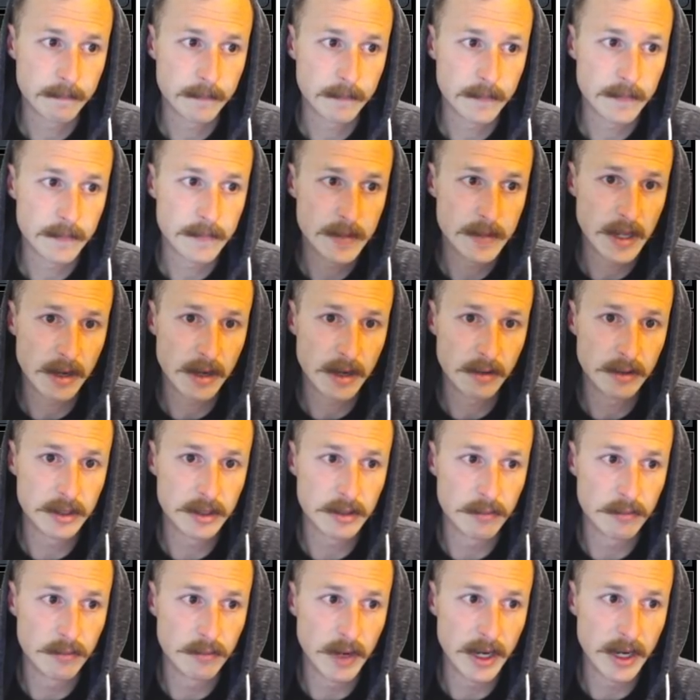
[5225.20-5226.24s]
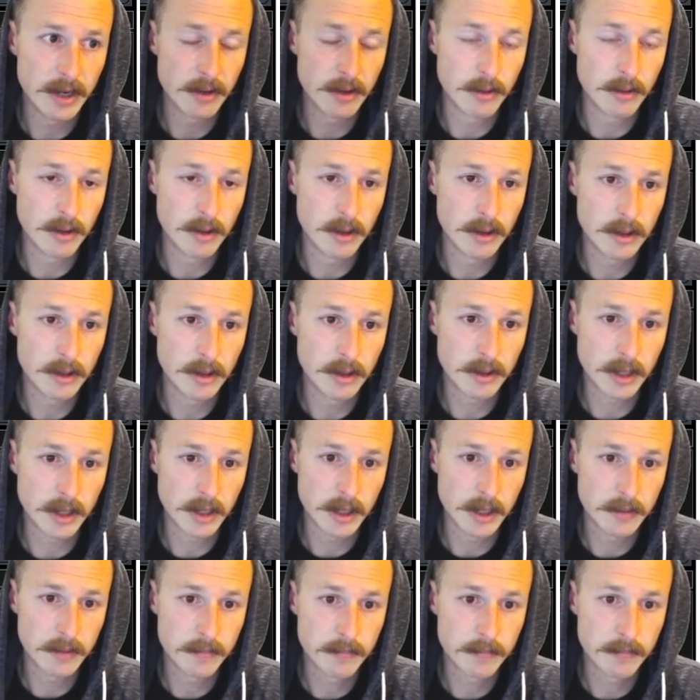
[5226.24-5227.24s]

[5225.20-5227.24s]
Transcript: Nettle into Rancor. Okay.